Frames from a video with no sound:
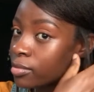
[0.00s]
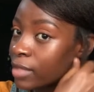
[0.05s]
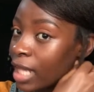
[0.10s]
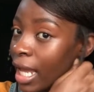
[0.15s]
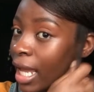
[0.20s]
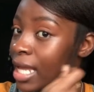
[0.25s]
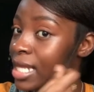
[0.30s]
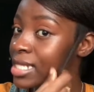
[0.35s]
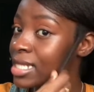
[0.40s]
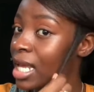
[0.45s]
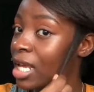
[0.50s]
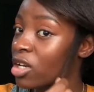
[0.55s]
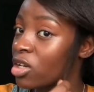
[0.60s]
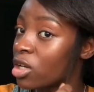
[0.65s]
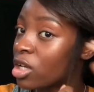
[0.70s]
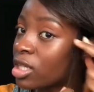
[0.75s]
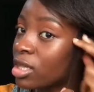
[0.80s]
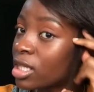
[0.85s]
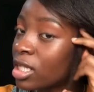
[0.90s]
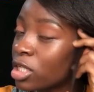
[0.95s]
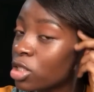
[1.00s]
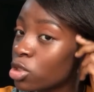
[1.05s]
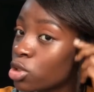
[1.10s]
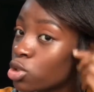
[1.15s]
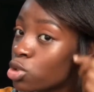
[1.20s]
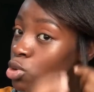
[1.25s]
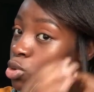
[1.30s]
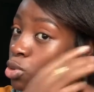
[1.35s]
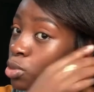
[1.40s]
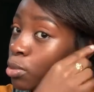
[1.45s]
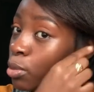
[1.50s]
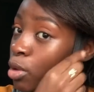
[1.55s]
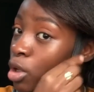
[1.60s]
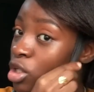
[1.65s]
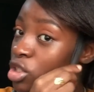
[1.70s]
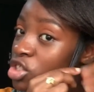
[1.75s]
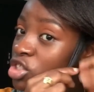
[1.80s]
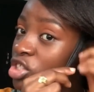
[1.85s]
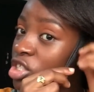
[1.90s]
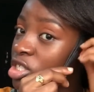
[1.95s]
Like I said, nothing too
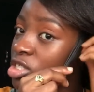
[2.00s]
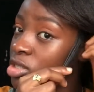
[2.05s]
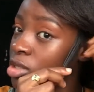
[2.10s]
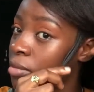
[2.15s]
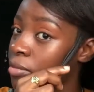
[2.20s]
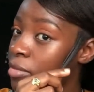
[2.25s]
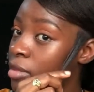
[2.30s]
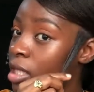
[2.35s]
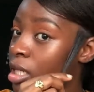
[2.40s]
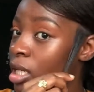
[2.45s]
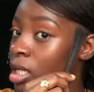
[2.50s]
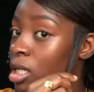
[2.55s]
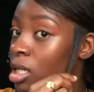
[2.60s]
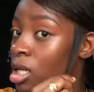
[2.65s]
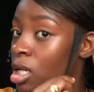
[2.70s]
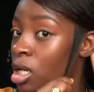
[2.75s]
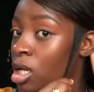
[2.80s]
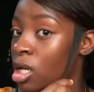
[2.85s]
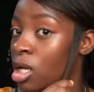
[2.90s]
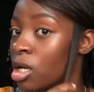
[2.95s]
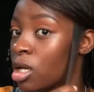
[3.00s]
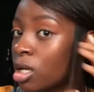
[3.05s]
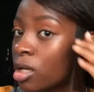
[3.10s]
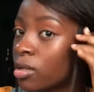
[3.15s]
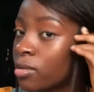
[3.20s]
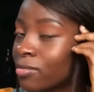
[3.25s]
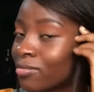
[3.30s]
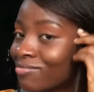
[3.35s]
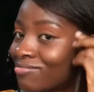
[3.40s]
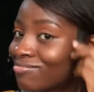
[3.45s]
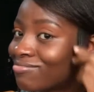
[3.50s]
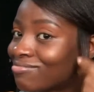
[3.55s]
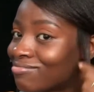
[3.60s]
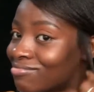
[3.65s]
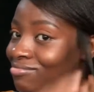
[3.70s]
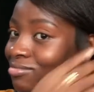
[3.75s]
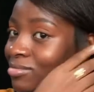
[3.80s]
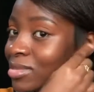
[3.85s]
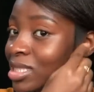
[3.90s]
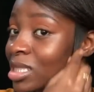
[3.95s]
much, just something
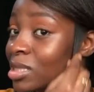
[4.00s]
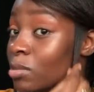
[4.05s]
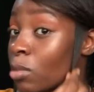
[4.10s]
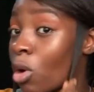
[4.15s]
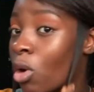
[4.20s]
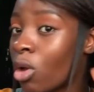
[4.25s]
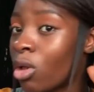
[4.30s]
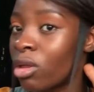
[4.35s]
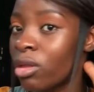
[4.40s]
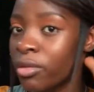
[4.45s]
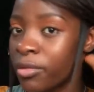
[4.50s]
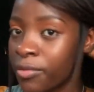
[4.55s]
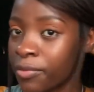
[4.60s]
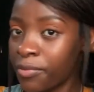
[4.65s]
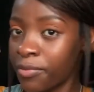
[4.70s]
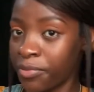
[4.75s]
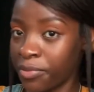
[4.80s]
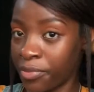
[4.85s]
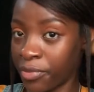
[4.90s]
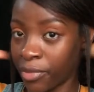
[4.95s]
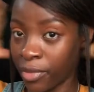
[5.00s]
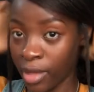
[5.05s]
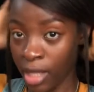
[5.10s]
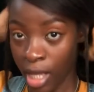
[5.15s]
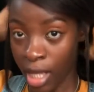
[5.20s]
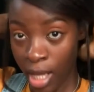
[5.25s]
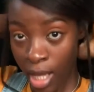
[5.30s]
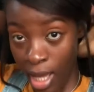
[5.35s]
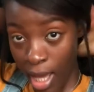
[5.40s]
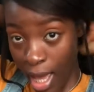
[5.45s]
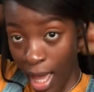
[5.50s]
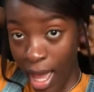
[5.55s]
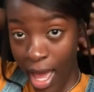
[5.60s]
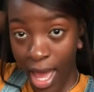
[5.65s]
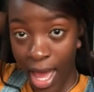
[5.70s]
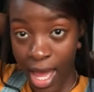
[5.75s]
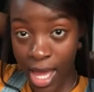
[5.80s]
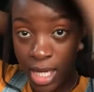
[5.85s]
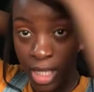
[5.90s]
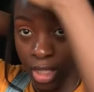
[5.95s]
small.
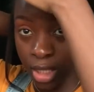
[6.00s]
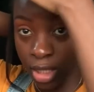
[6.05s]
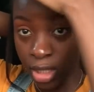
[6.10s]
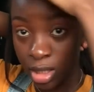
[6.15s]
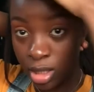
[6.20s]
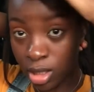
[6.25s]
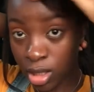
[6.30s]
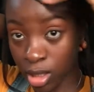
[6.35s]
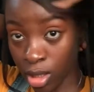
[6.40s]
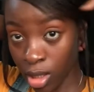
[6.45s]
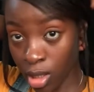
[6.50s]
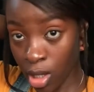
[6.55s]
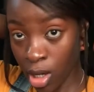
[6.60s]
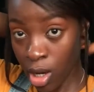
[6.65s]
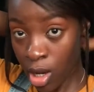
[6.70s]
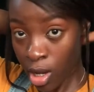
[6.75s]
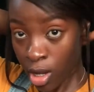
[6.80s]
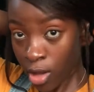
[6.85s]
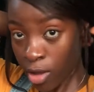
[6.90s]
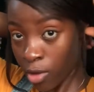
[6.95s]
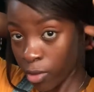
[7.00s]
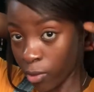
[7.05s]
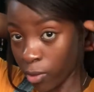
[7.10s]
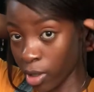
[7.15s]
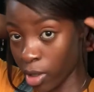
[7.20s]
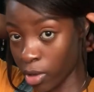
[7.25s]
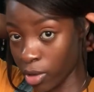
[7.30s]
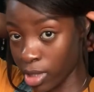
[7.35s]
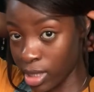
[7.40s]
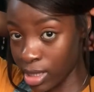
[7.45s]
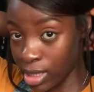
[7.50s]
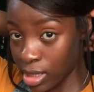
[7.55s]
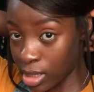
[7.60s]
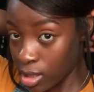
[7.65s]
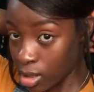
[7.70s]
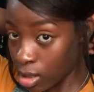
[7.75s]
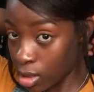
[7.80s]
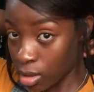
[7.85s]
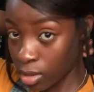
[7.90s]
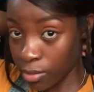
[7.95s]
And we're going
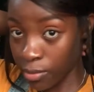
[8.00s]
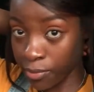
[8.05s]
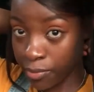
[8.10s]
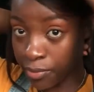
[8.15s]
to